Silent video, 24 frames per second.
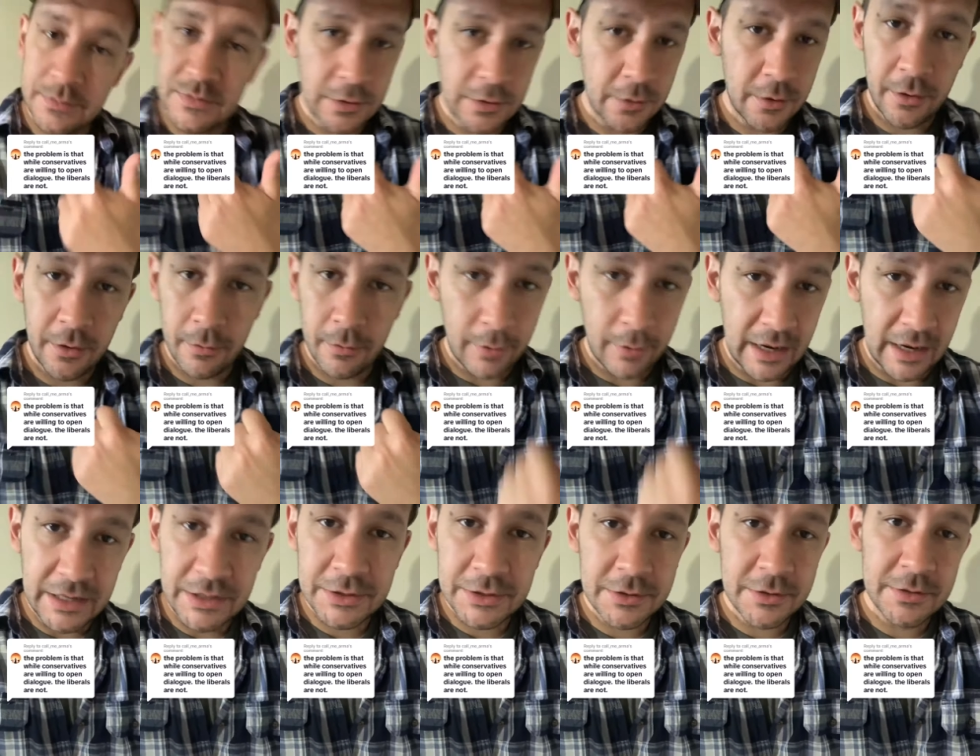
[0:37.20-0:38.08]
sort of
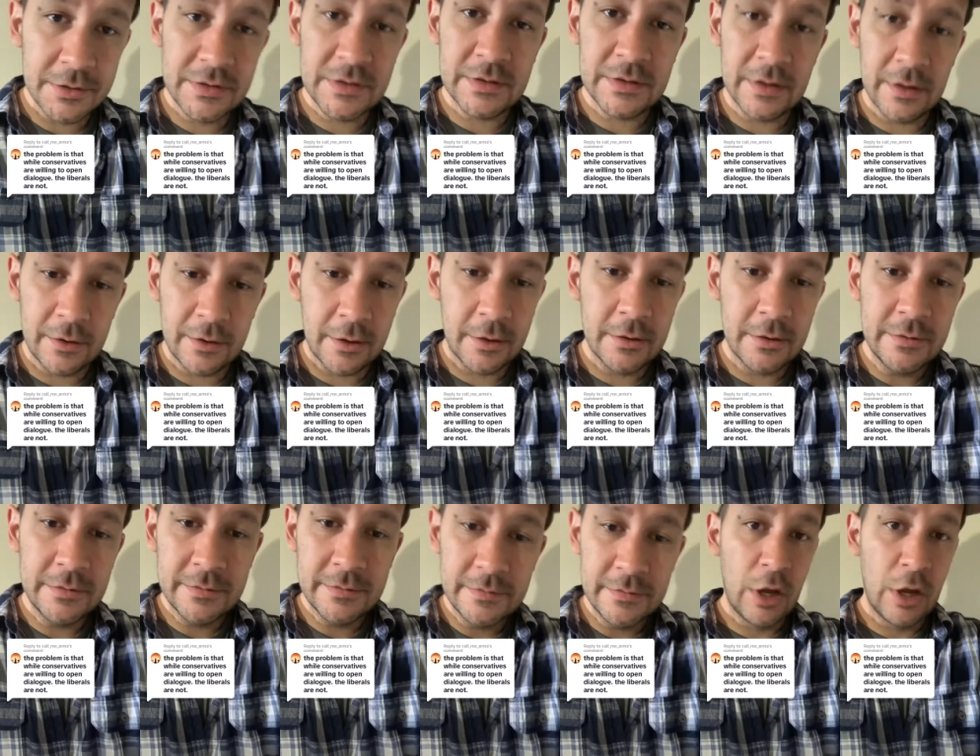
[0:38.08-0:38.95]
racial
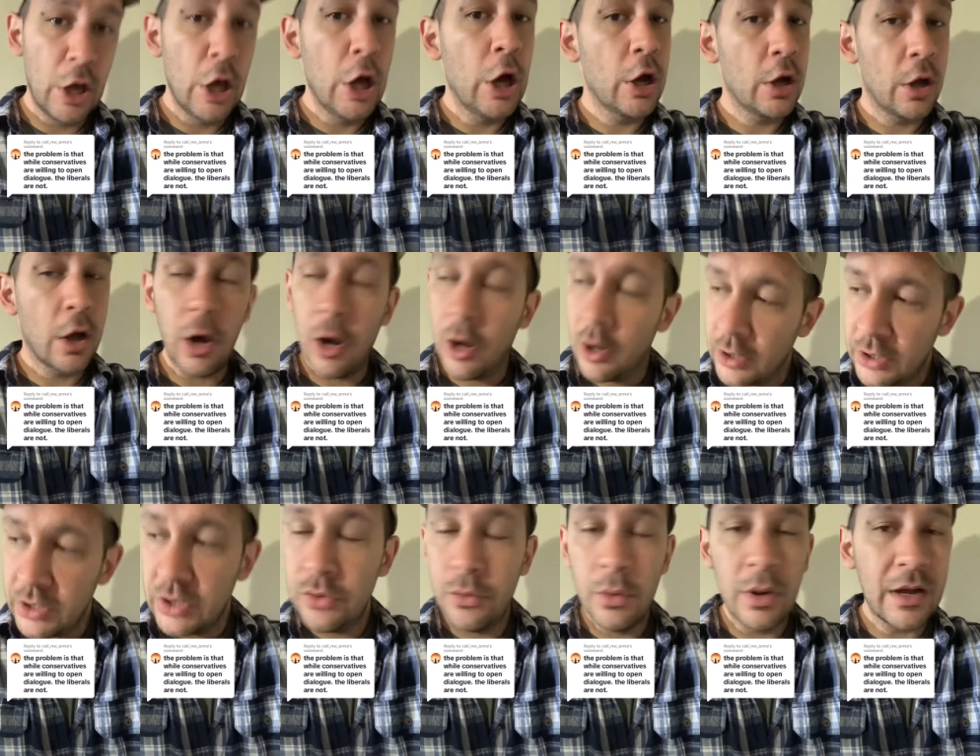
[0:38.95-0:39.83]
slur,
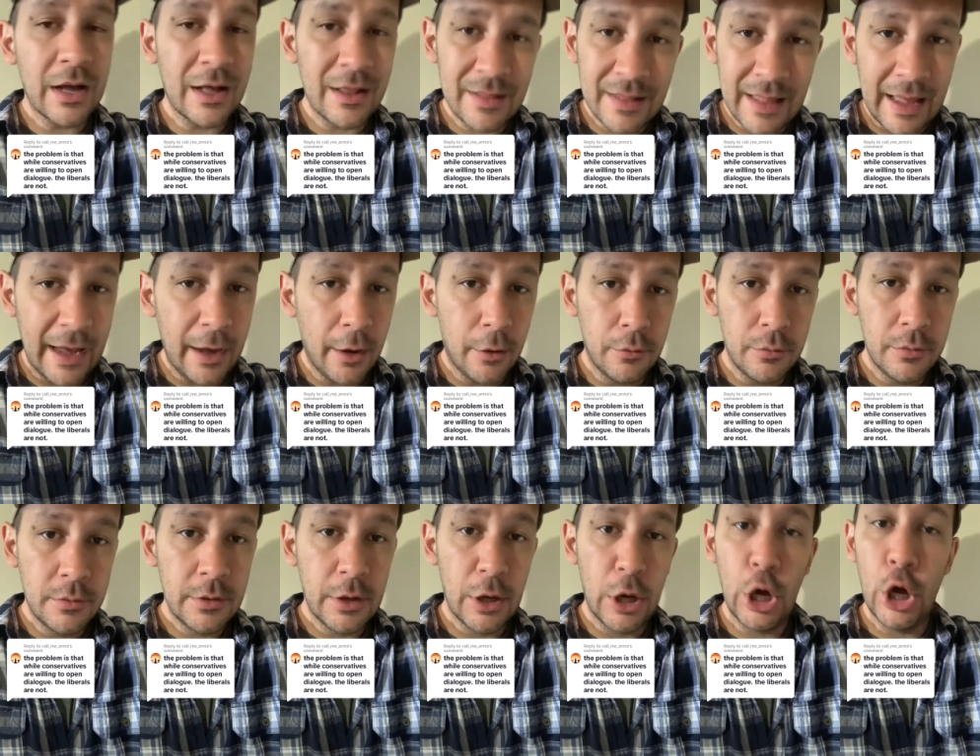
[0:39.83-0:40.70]
calling you a
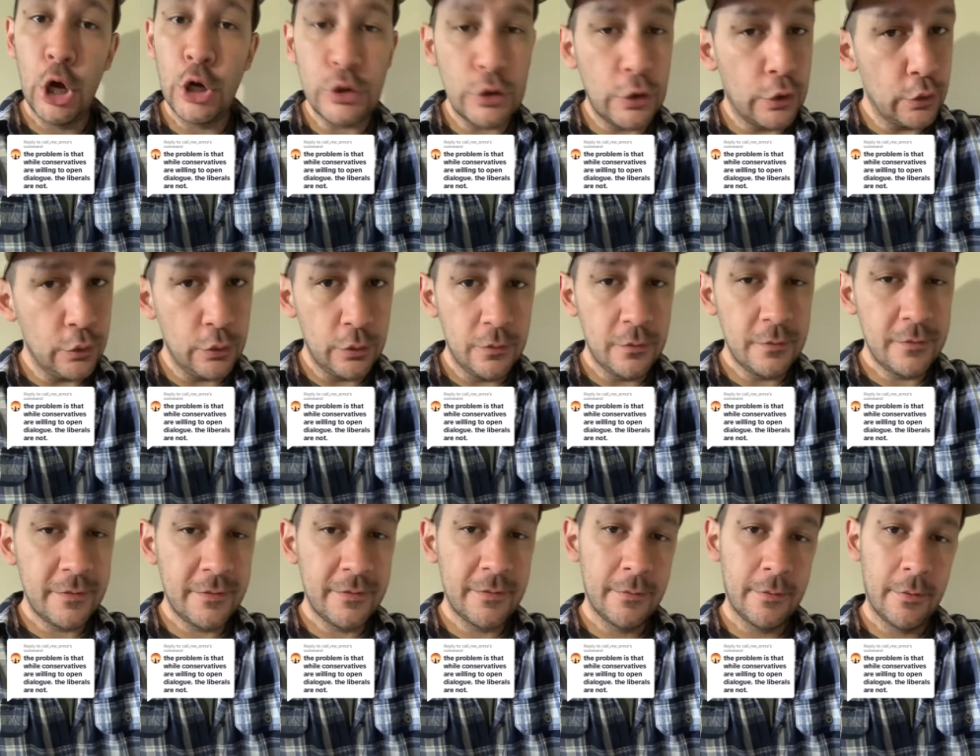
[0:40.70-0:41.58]
clown, a
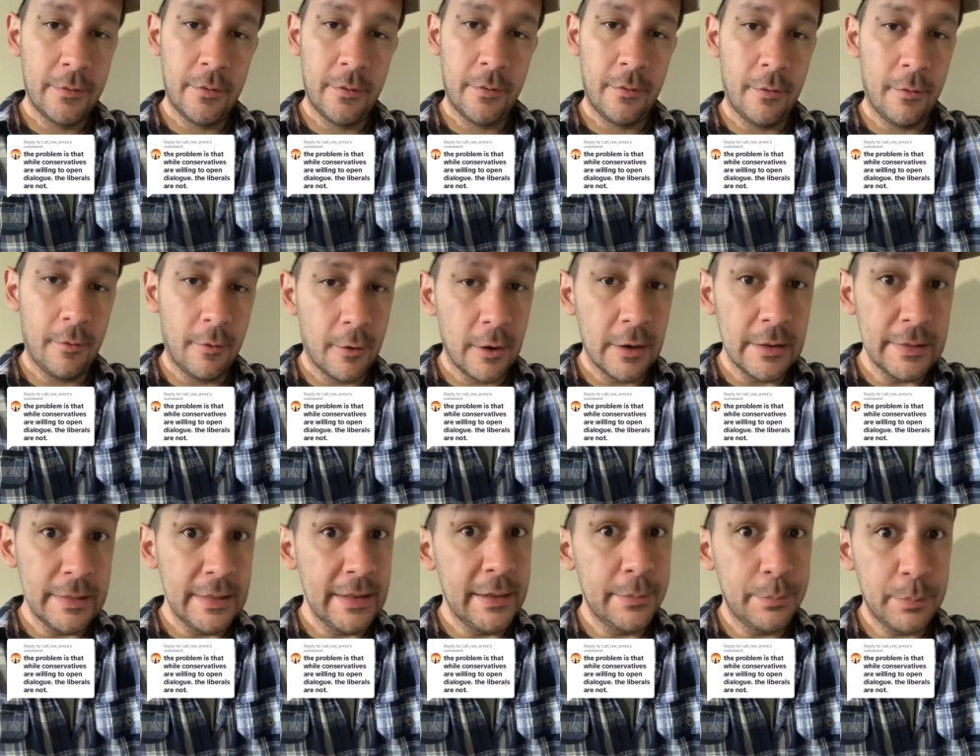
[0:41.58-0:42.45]
goof, or a
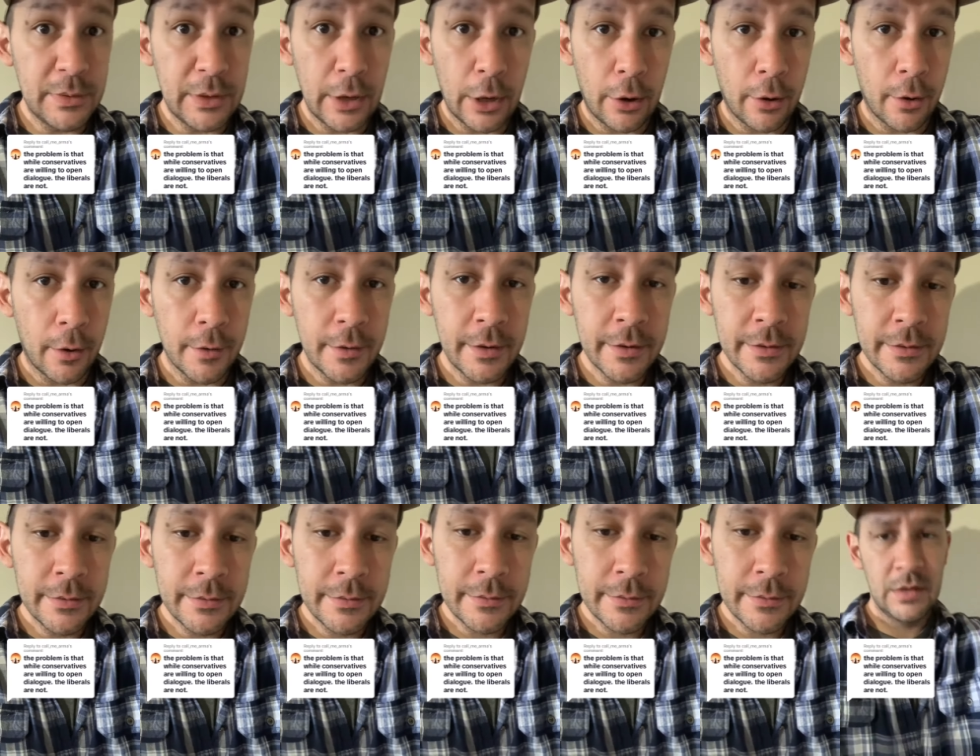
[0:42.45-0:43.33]
libtard.
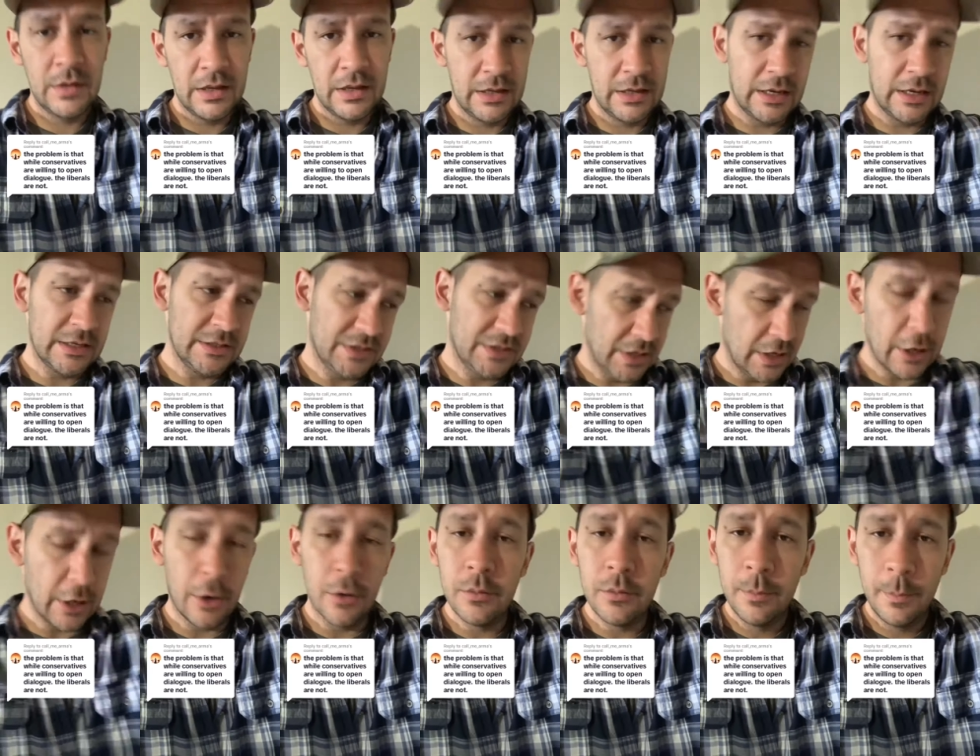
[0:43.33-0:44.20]
Because, you
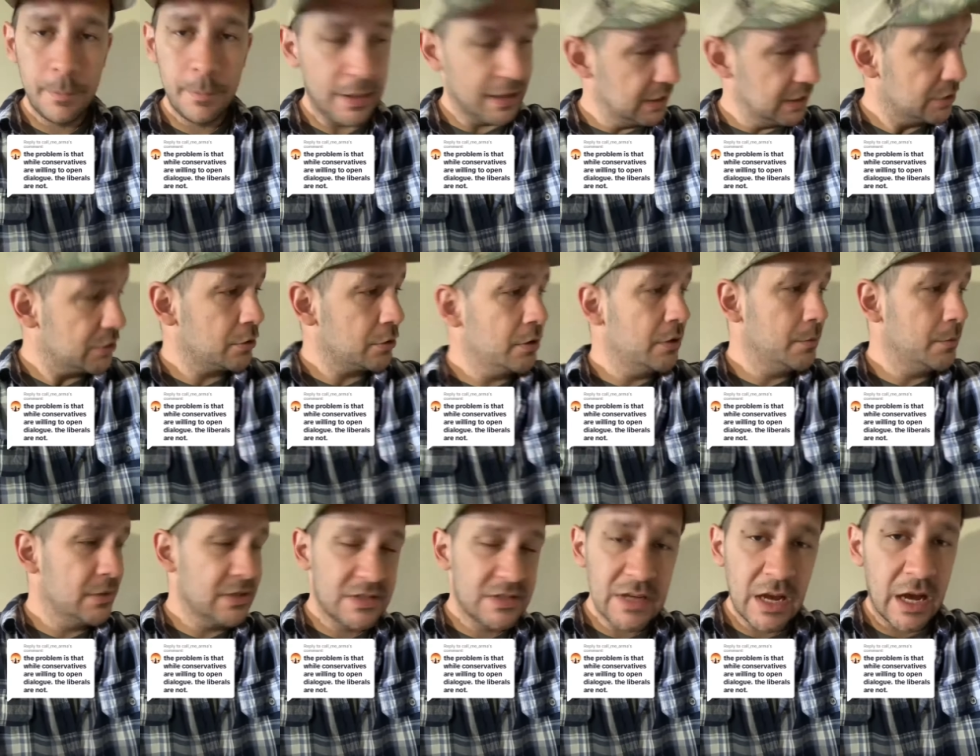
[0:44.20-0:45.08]
know, bigotry,
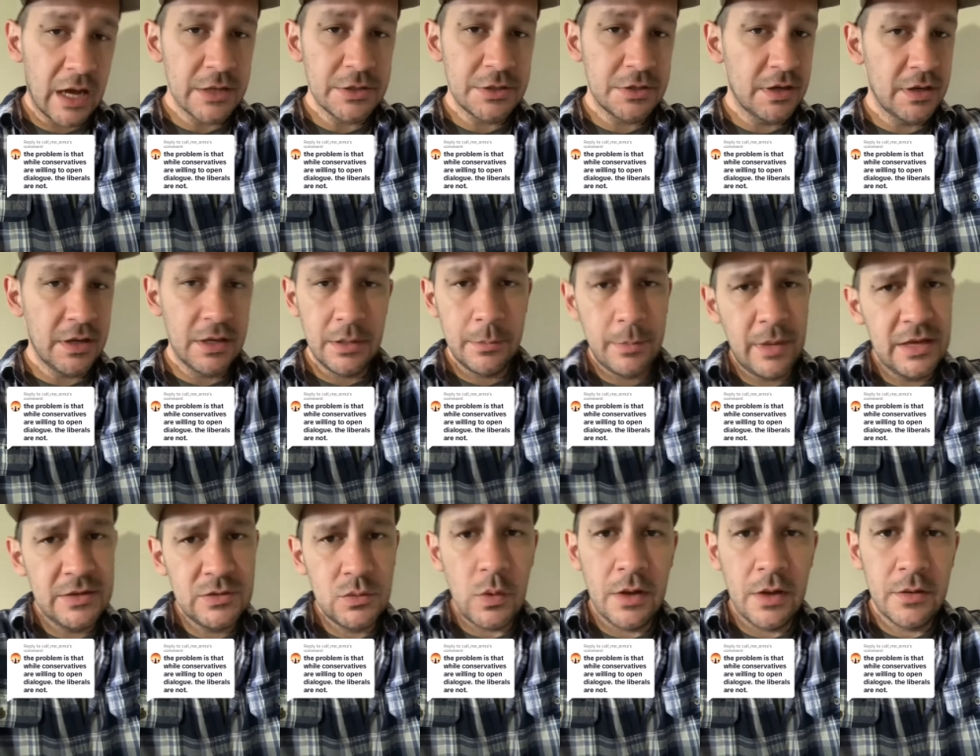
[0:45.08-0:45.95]
misogyny, you may
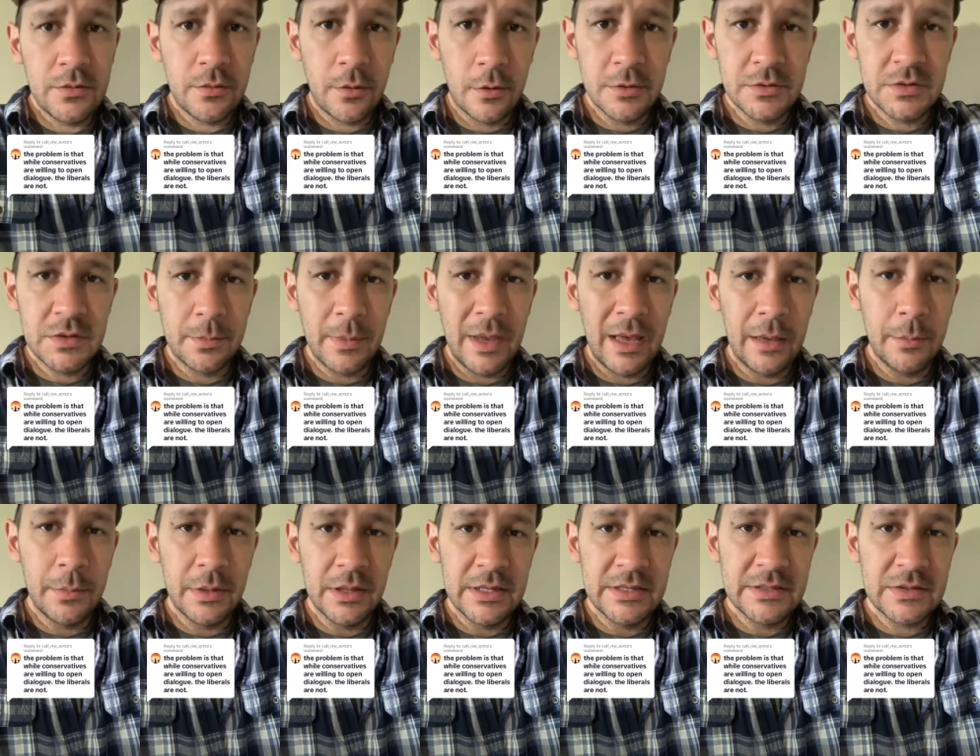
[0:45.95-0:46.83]
as well throw some
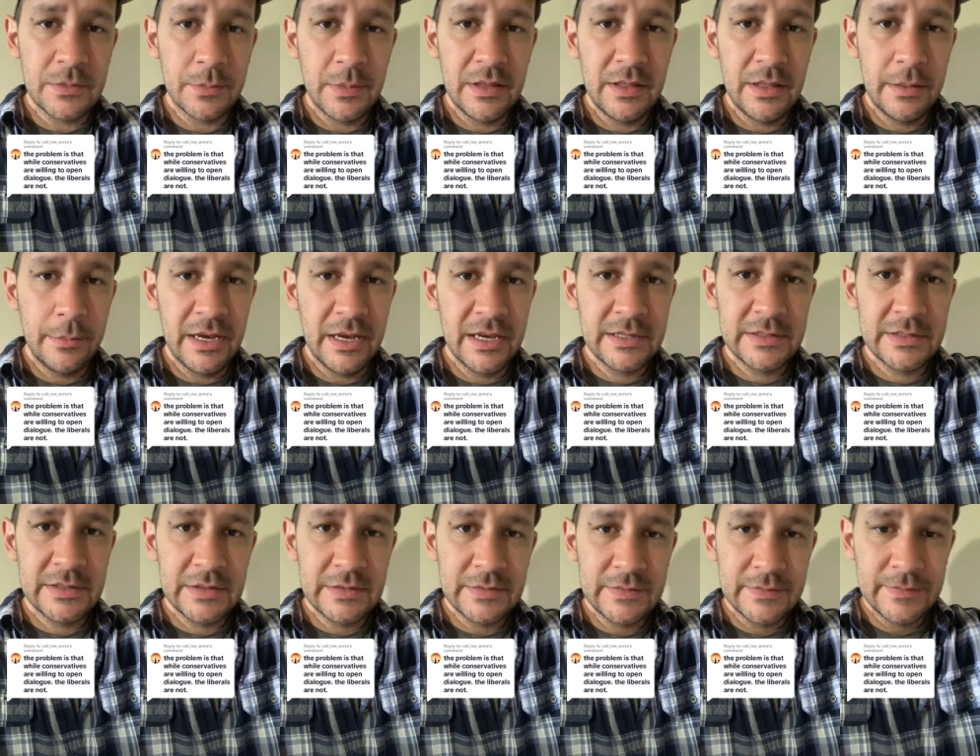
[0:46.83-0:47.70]
ableism in the
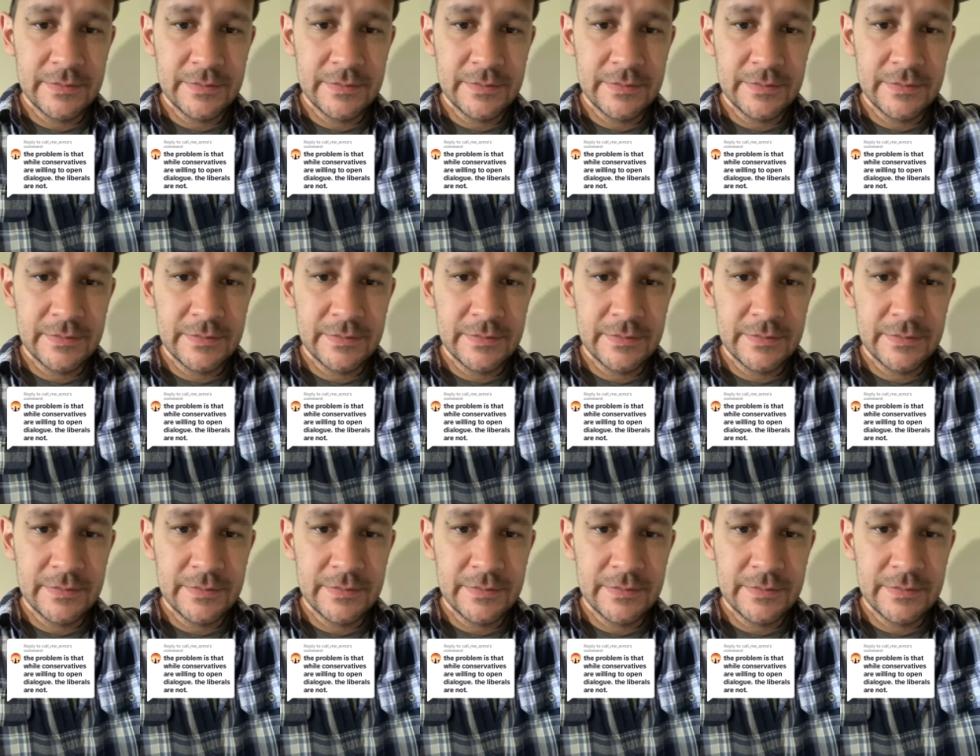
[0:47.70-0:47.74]
mix.